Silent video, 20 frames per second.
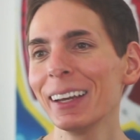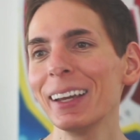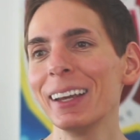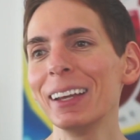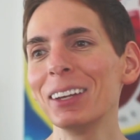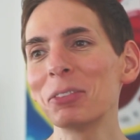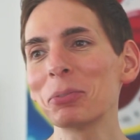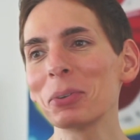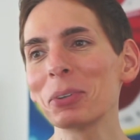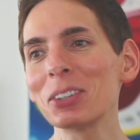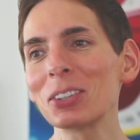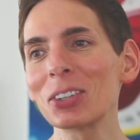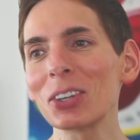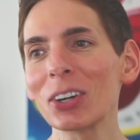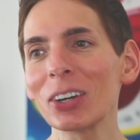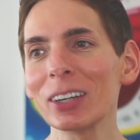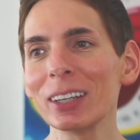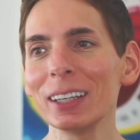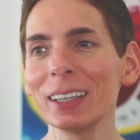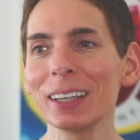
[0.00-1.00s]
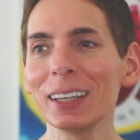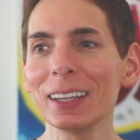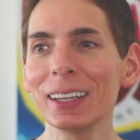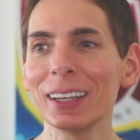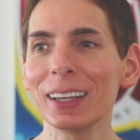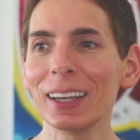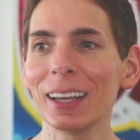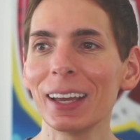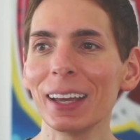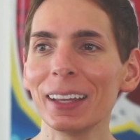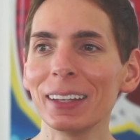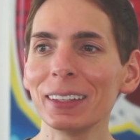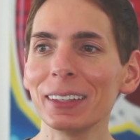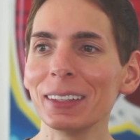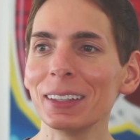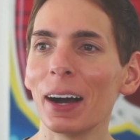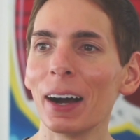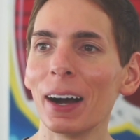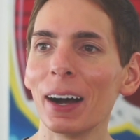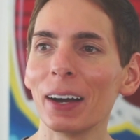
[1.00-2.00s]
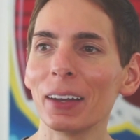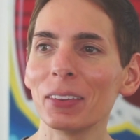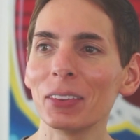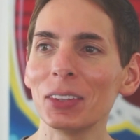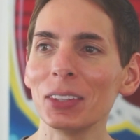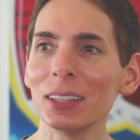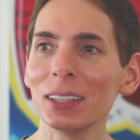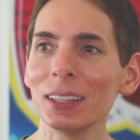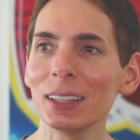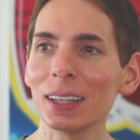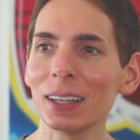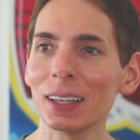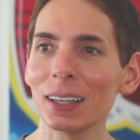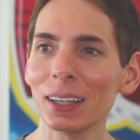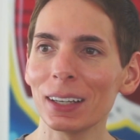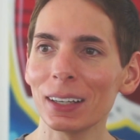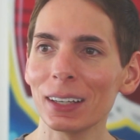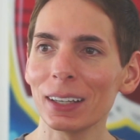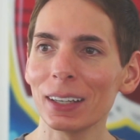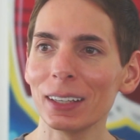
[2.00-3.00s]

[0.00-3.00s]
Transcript: It's returning it in uh, the uh,